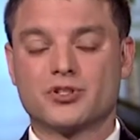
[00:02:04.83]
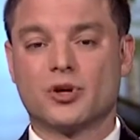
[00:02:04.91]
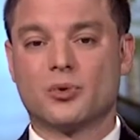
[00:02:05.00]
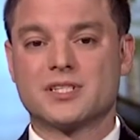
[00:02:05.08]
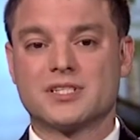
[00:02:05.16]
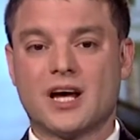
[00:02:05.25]

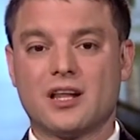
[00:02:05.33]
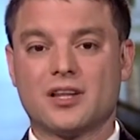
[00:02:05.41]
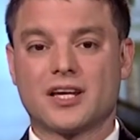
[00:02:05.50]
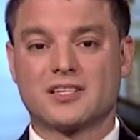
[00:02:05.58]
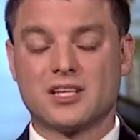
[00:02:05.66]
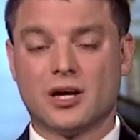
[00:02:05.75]
So it's not
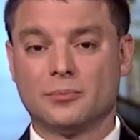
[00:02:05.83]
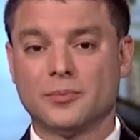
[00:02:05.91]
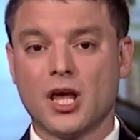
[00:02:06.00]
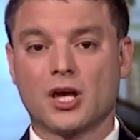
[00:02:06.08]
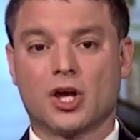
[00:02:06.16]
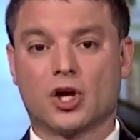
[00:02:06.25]
like some
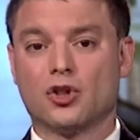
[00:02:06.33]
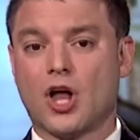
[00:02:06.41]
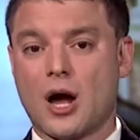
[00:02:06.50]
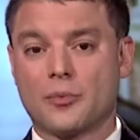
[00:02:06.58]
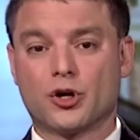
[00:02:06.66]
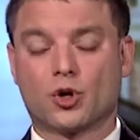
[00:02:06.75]

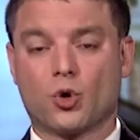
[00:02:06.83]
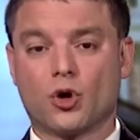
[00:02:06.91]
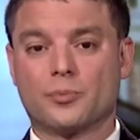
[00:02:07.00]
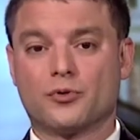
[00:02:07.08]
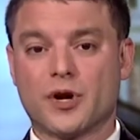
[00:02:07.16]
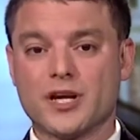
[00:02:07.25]
conglomerate
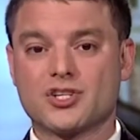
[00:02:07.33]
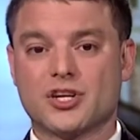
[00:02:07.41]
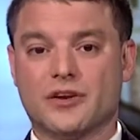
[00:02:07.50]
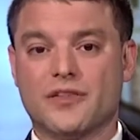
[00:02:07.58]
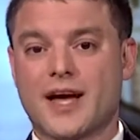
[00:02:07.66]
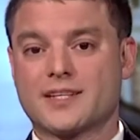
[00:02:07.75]
corporation
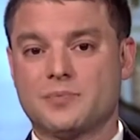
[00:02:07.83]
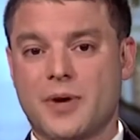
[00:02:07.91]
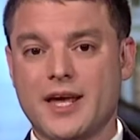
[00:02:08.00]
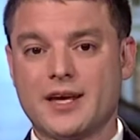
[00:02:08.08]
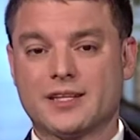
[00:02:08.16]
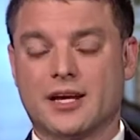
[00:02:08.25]
that's
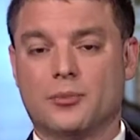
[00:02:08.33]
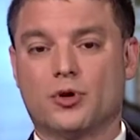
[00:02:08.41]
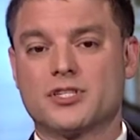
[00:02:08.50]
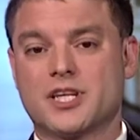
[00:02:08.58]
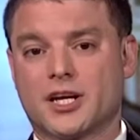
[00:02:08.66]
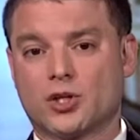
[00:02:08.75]
paying them or
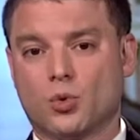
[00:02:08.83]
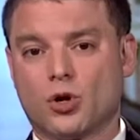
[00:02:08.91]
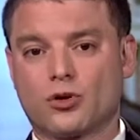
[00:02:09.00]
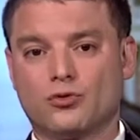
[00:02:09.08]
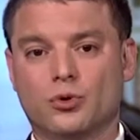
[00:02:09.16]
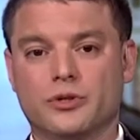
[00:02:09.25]
setting the
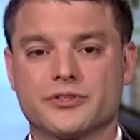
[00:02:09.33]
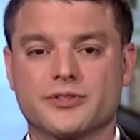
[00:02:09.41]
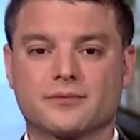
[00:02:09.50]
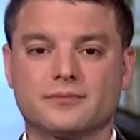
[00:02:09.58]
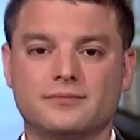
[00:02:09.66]
work rules.